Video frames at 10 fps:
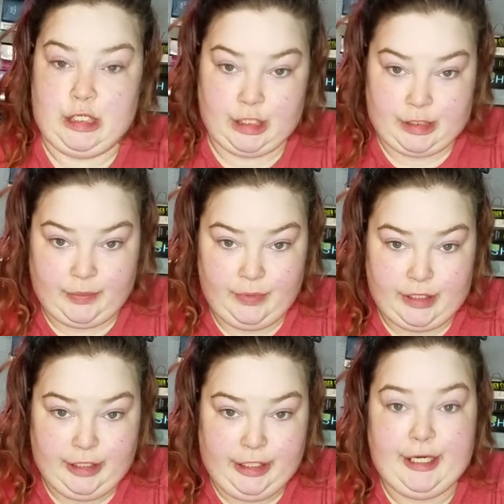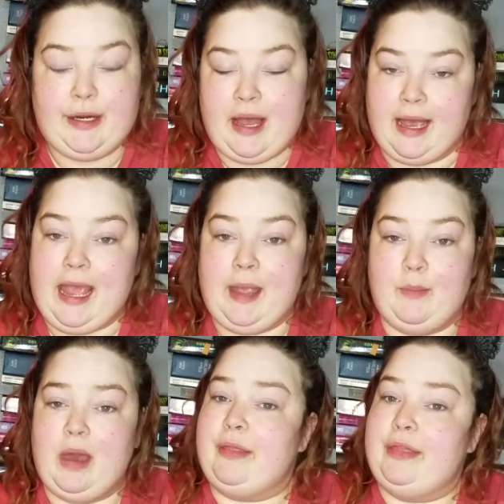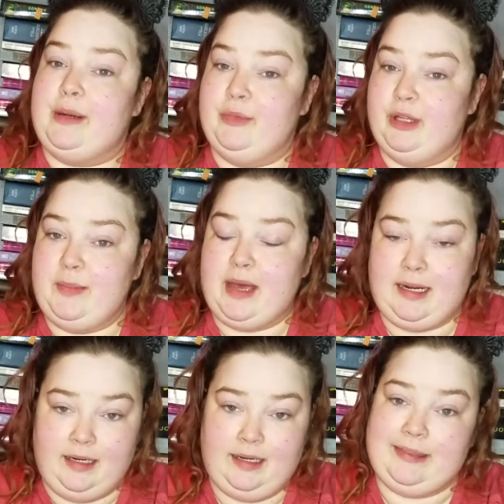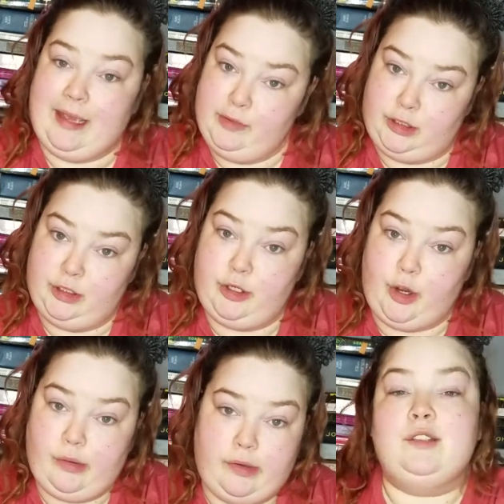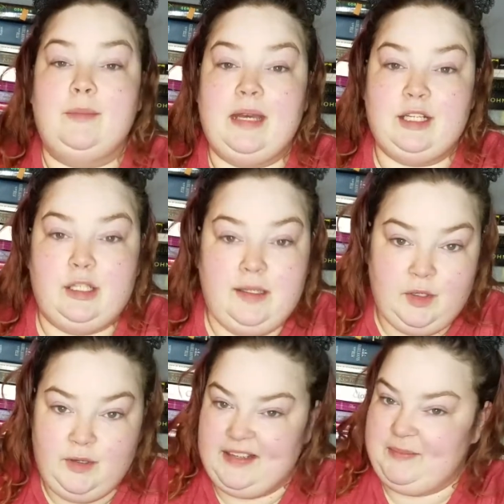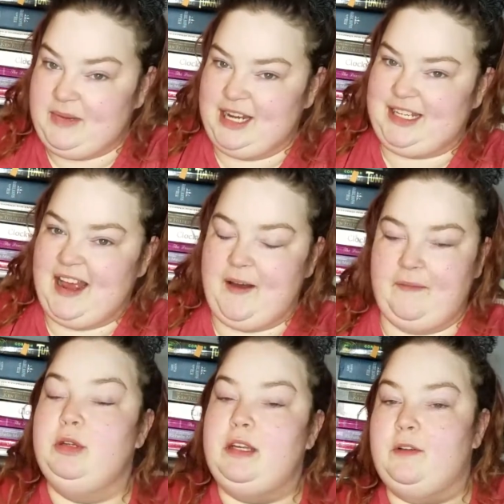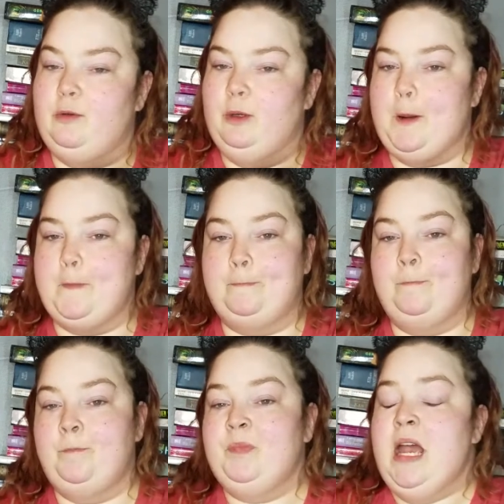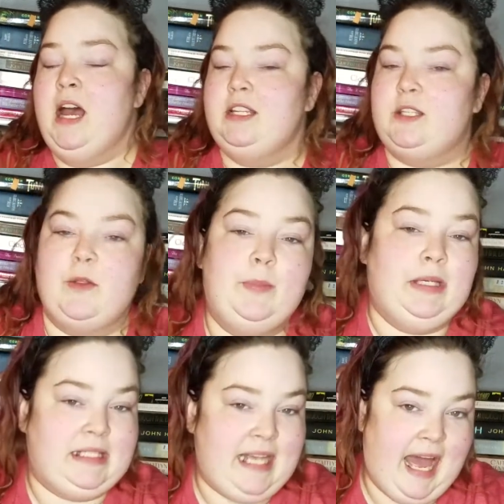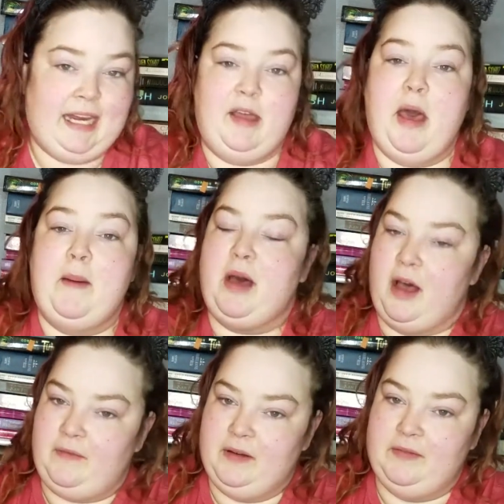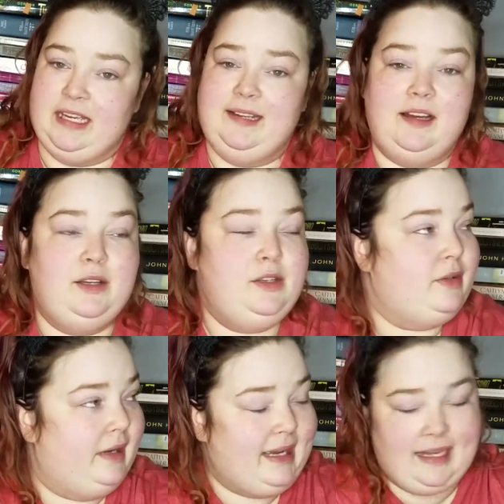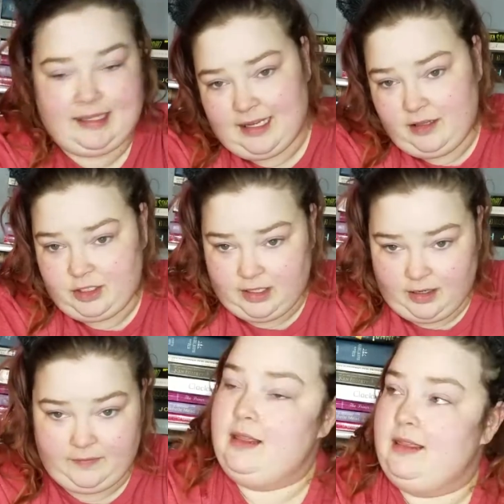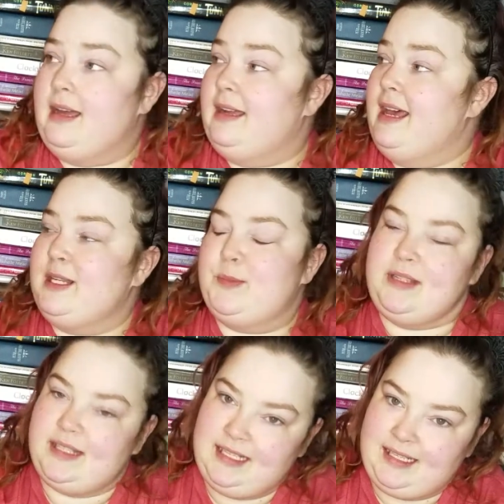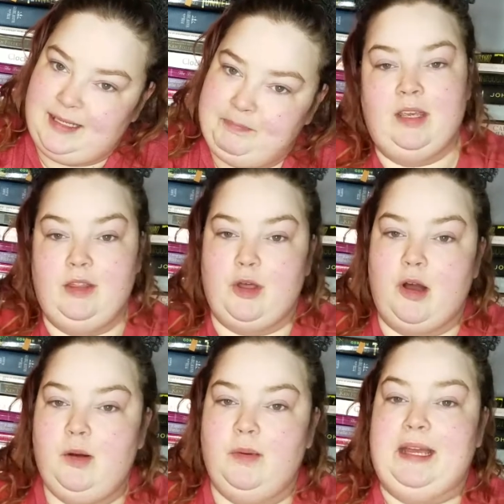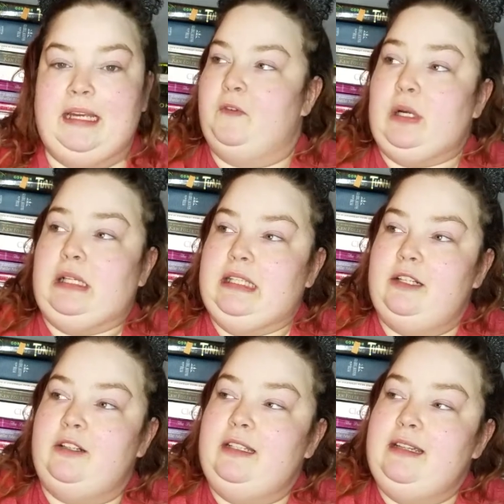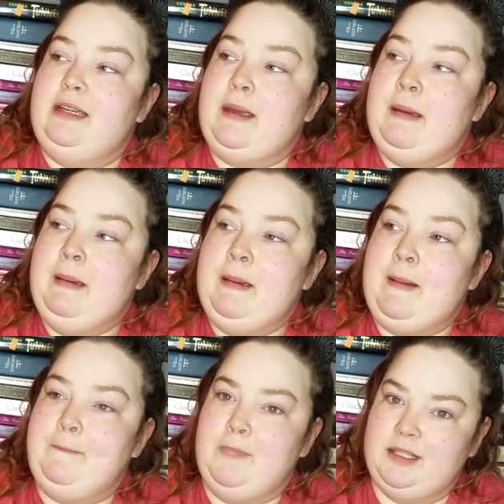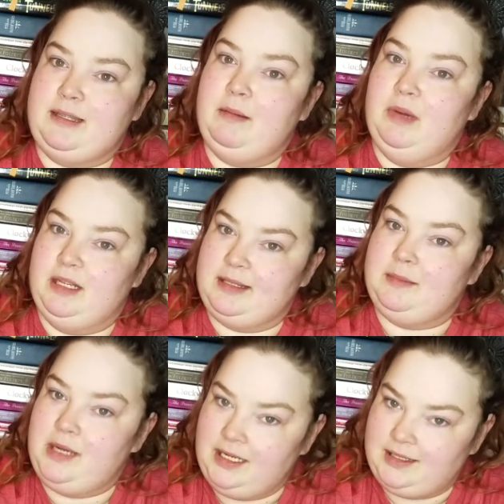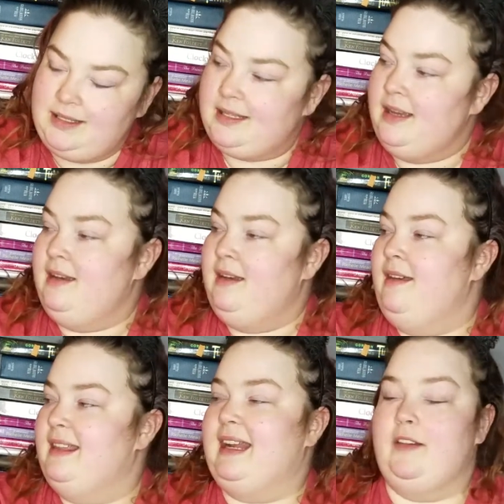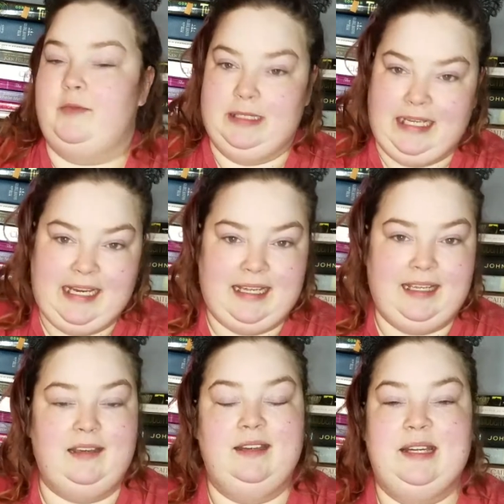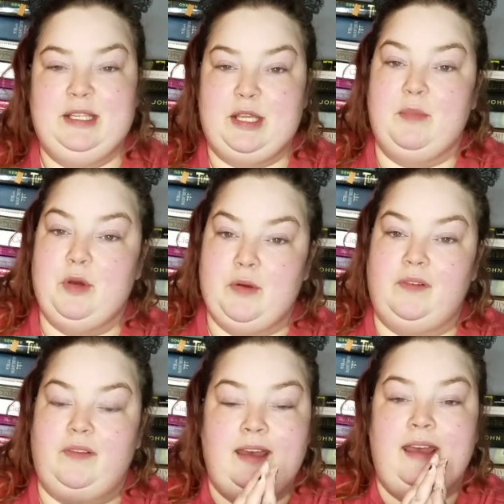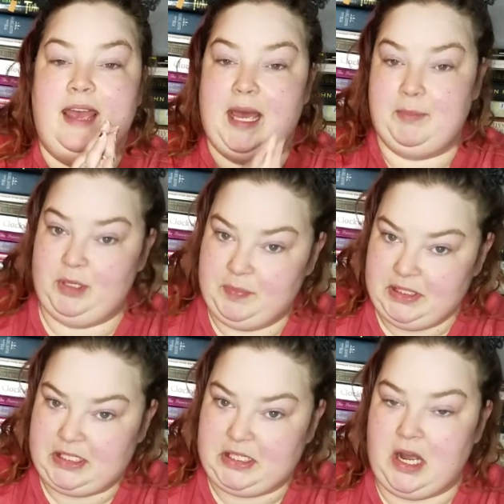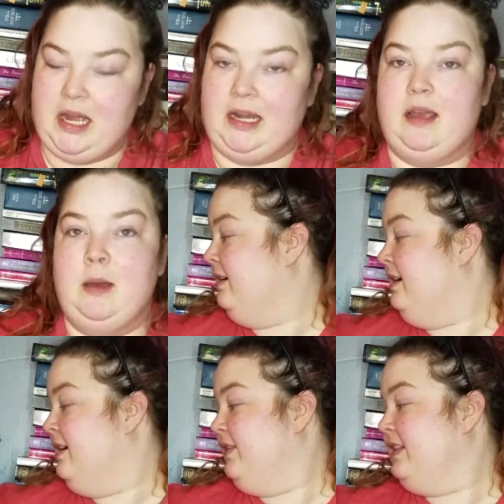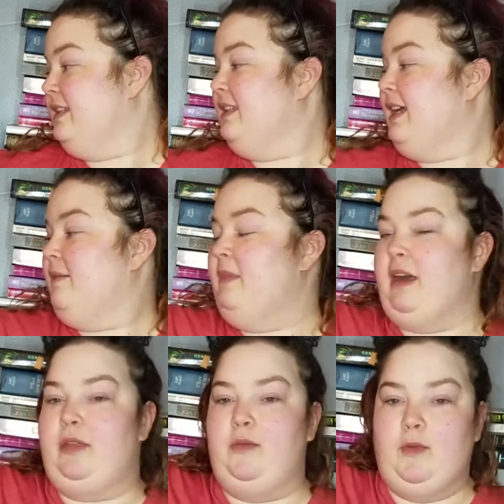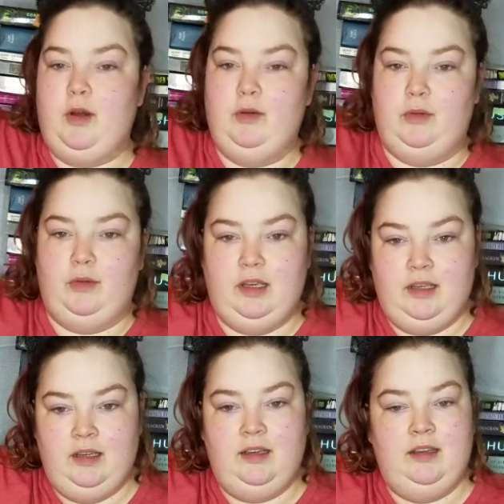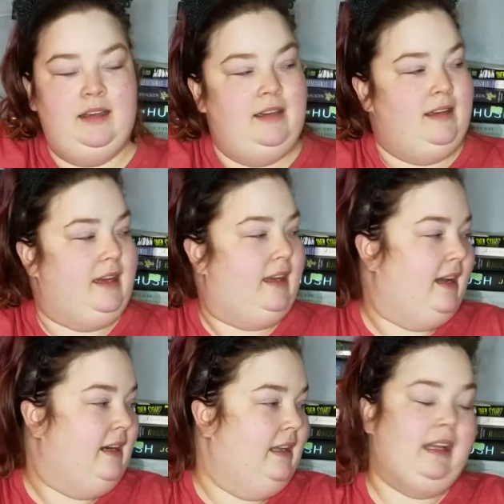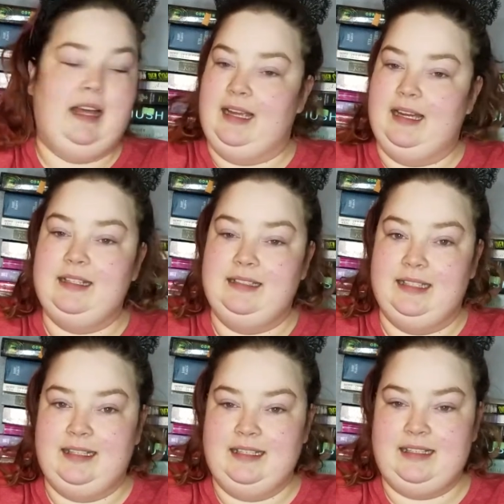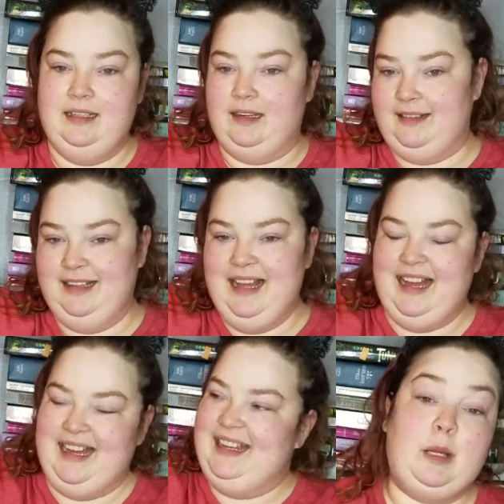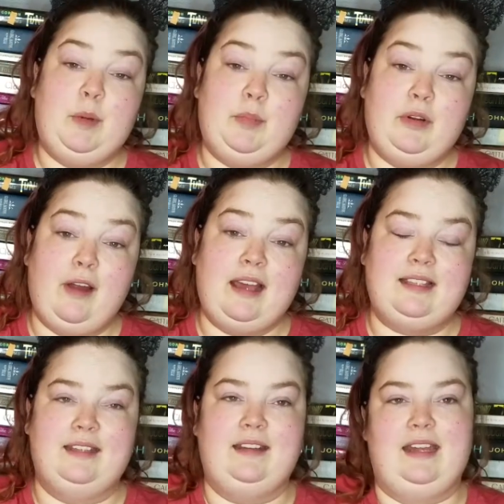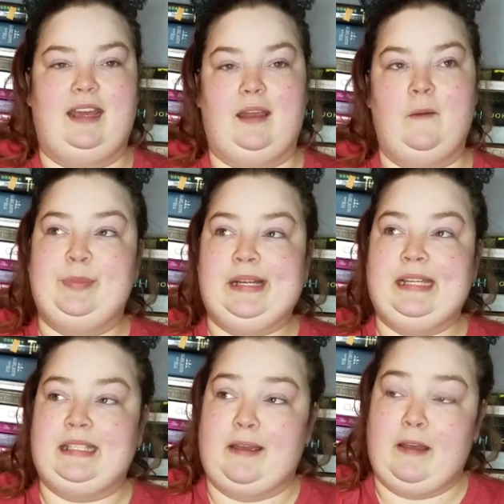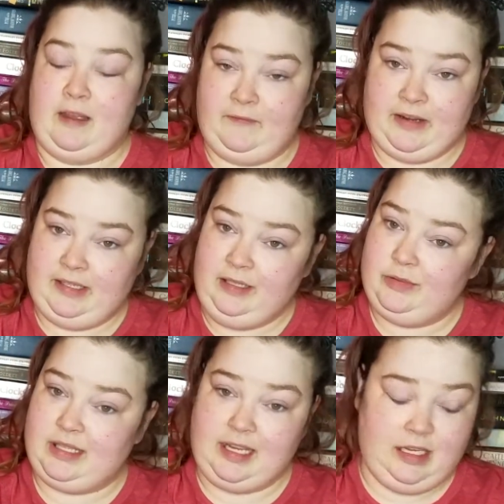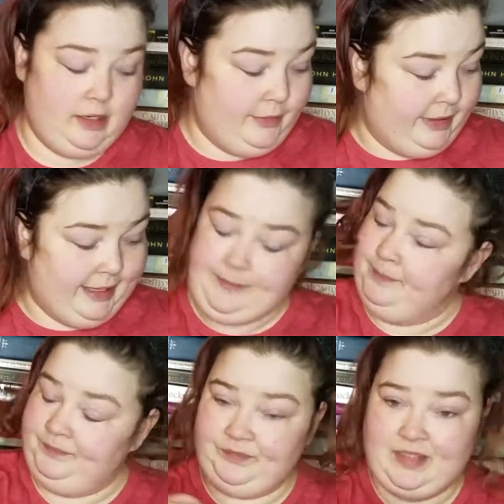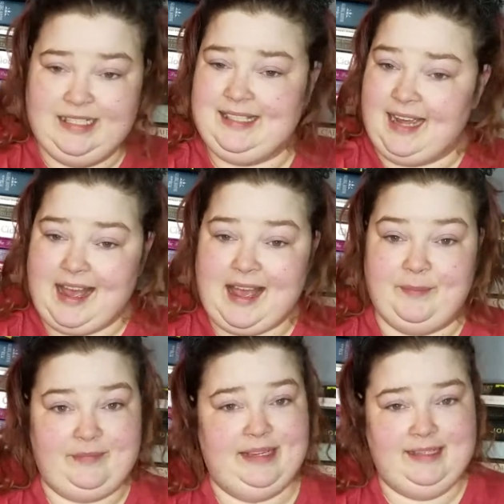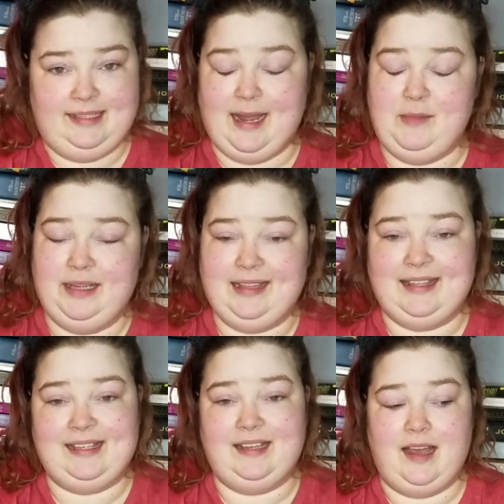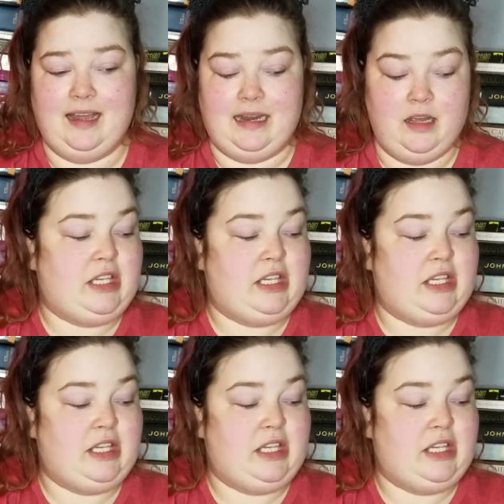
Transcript: Just so we're clear, I hate math and I'm really bad at it. That was a joke. I'm actually moving my shelf to a different room. And so the books had to come off of it. And also I got another shelf that has been sitting in the hallway for literally months and months and months that I've been needing to move and put books on. This is like my throne. I kind of I kind of dig this, not gonna lie. But I've been procrastinating. But I finally was like, you know what? It's time. It's time to get this done.